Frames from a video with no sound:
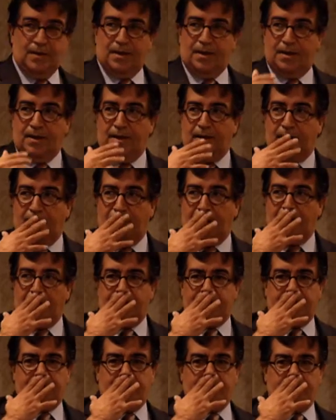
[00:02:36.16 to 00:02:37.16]

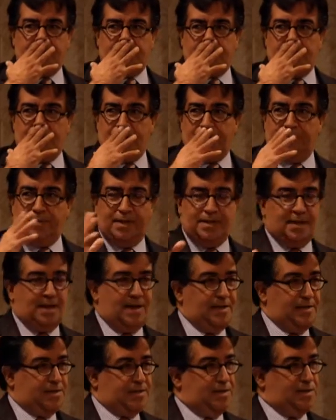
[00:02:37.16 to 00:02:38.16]
After some
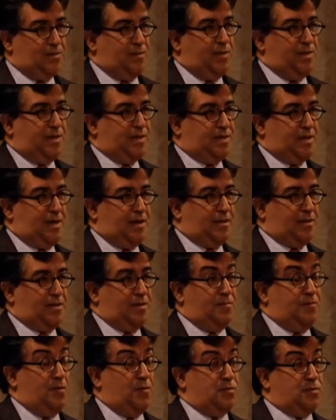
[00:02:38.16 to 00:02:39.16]
analysis, we
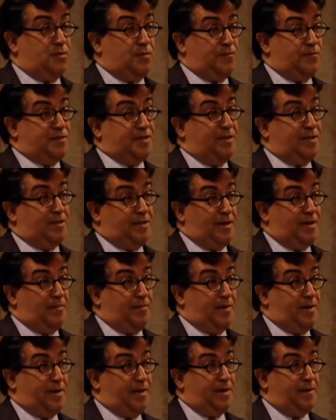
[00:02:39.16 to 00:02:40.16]
discarded most of Central
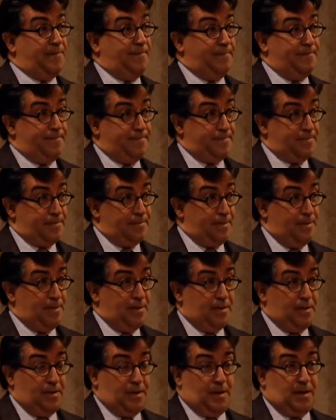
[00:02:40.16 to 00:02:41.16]
America.
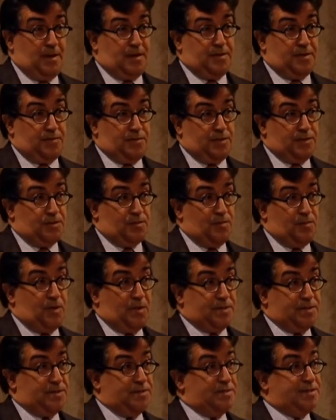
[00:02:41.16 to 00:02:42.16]
The reason
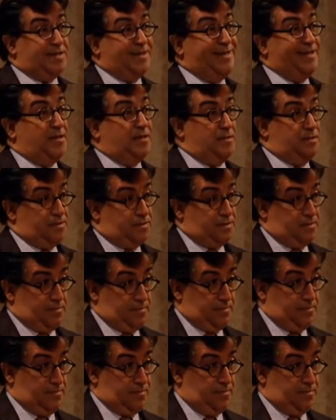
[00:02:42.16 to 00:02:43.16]
was skills.
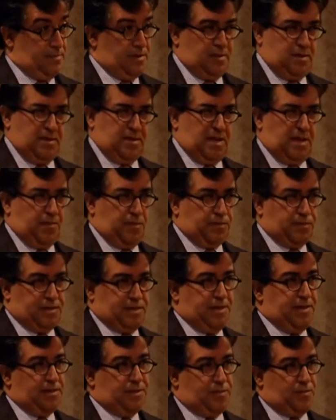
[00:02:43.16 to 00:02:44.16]
The type of
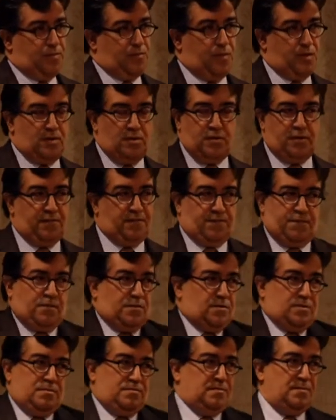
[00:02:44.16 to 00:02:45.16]
skills we were looking
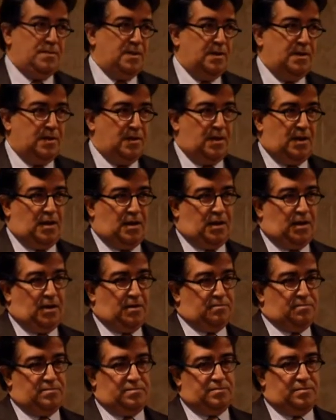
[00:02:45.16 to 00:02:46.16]
for,
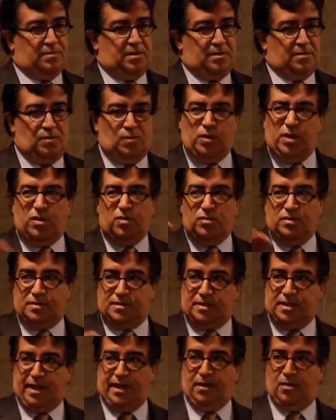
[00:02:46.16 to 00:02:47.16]
we couldn't
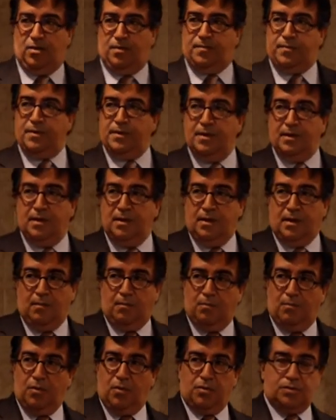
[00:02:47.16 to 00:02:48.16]
scale up.
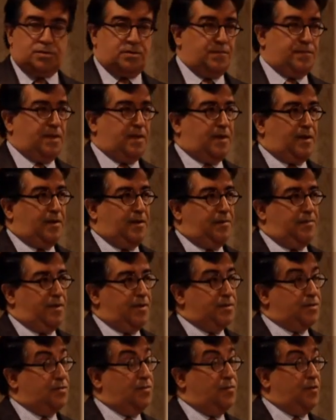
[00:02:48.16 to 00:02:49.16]
Most of the
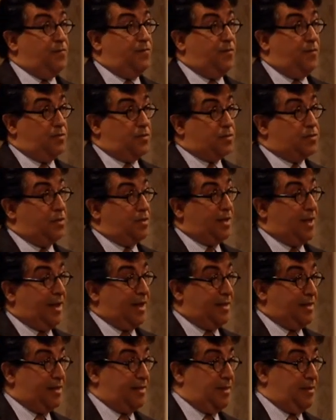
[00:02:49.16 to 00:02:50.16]
Caribbean, so we focused on
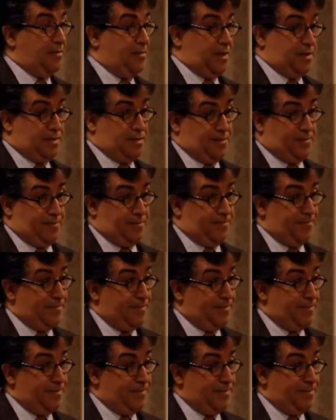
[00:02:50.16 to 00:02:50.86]
Canada and Mexico.